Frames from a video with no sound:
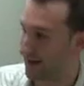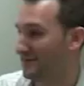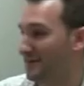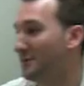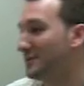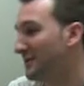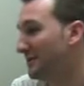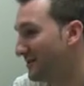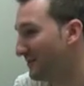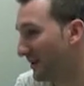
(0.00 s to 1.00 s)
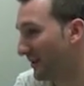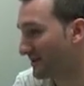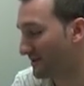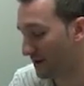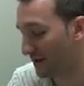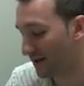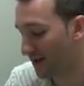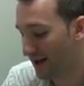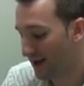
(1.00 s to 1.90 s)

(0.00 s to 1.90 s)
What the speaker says: it's always going to be $20 a week.